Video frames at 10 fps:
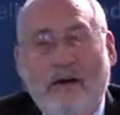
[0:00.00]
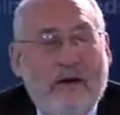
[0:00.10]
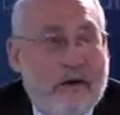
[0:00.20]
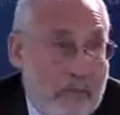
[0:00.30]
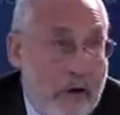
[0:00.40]

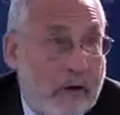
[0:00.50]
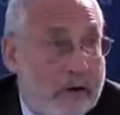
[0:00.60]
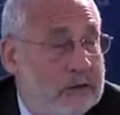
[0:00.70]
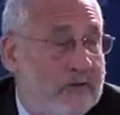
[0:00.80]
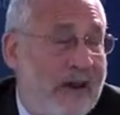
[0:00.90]

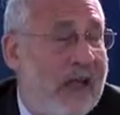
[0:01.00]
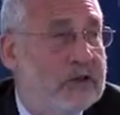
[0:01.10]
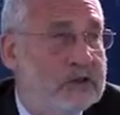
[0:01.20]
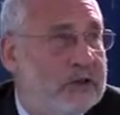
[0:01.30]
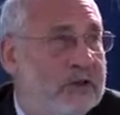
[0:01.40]
Americans'
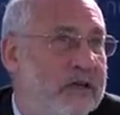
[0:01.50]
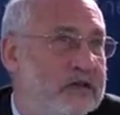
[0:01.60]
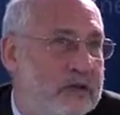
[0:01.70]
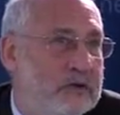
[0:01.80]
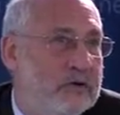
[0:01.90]
financial
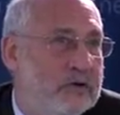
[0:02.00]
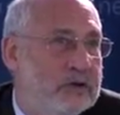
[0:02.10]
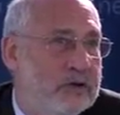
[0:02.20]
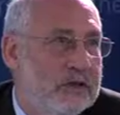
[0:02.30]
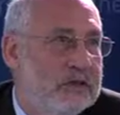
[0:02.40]

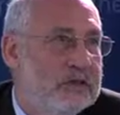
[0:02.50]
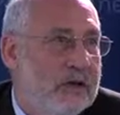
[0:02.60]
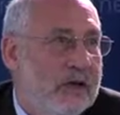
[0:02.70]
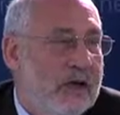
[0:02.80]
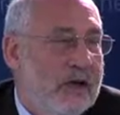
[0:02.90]
institutions
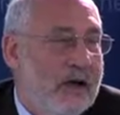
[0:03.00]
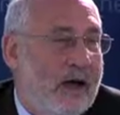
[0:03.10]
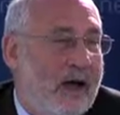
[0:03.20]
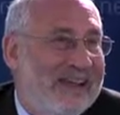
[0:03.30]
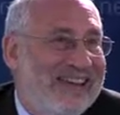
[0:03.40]

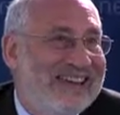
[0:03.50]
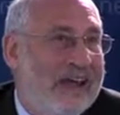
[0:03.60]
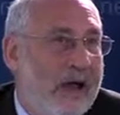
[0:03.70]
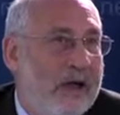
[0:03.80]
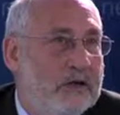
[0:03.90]

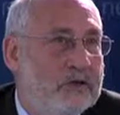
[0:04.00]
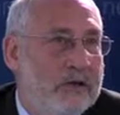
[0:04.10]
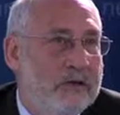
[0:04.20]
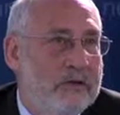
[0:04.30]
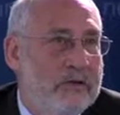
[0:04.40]
engage
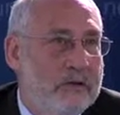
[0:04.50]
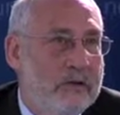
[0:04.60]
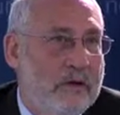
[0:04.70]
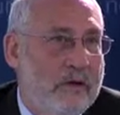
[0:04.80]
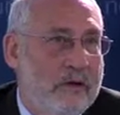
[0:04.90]

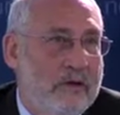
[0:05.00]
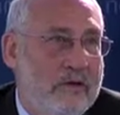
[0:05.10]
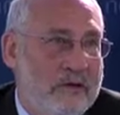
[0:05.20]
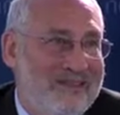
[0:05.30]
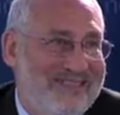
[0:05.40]

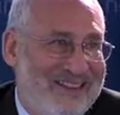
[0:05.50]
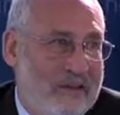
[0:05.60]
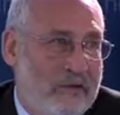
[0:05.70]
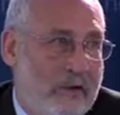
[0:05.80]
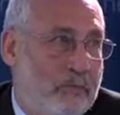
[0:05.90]
in
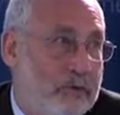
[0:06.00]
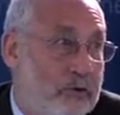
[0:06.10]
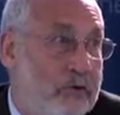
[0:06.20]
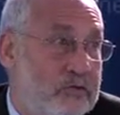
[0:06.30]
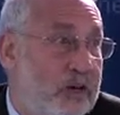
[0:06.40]
their
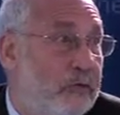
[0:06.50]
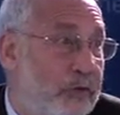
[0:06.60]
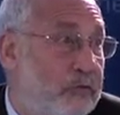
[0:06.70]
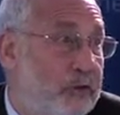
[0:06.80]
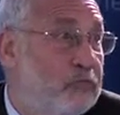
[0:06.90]
pursuit of
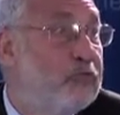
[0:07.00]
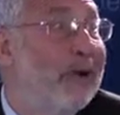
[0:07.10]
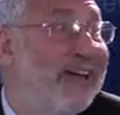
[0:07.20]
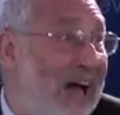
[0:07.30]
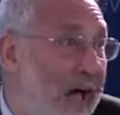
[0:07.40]
self-interest,
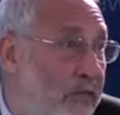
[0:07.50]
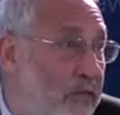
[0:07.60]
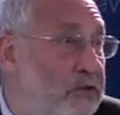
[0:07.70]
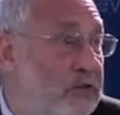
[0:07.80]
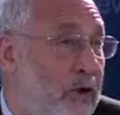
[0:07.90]
bring on
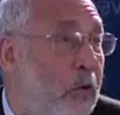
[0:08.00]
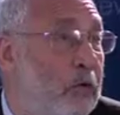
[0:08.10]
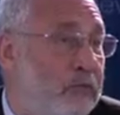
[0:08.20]
this global